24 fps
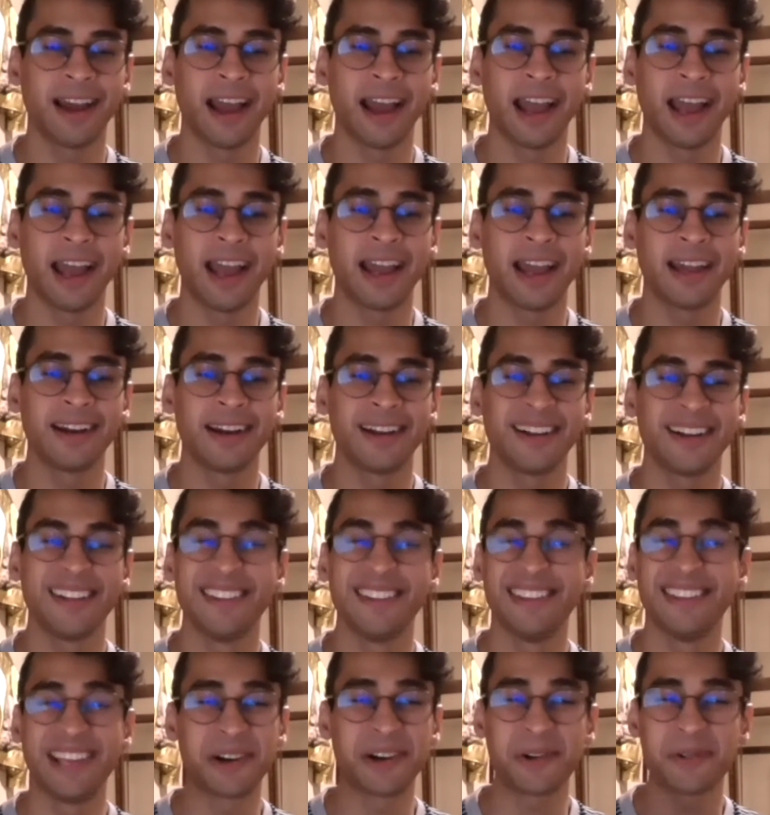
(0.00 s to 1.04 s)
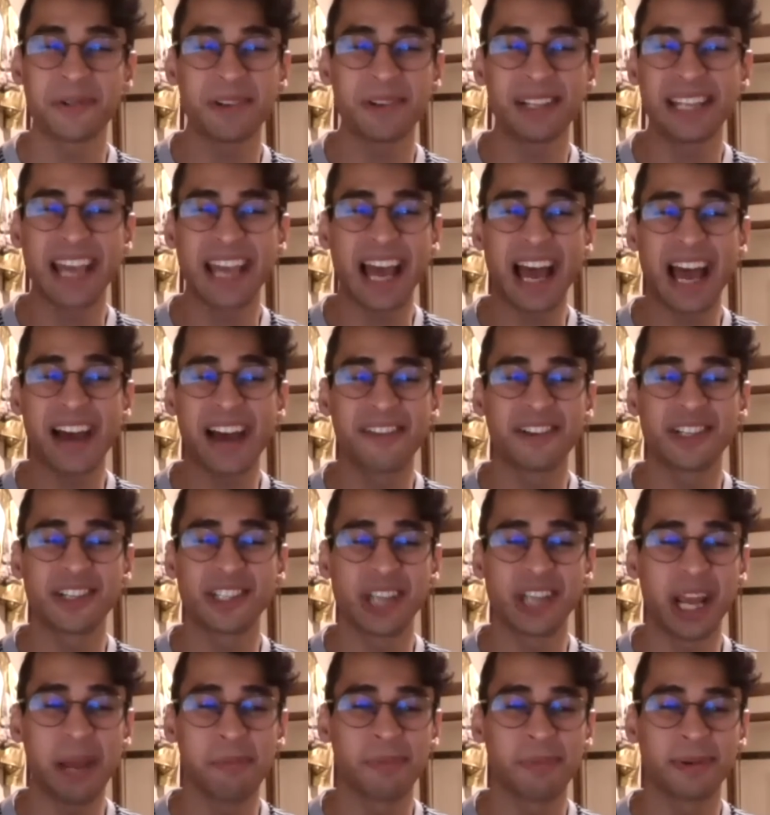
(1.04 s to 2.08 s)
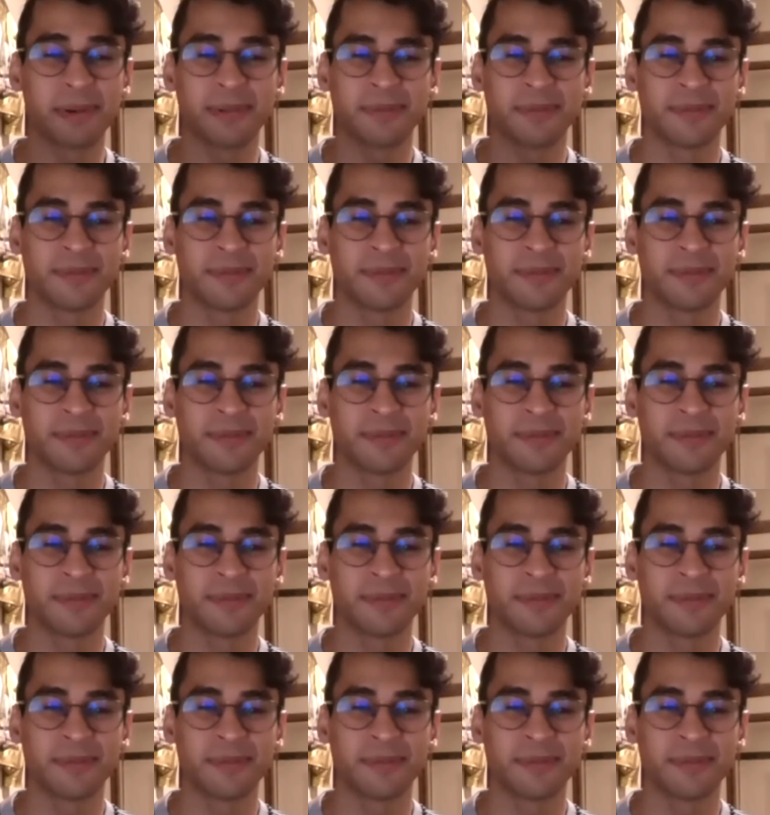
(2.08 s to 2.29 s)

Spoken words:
and they don't really have a shape.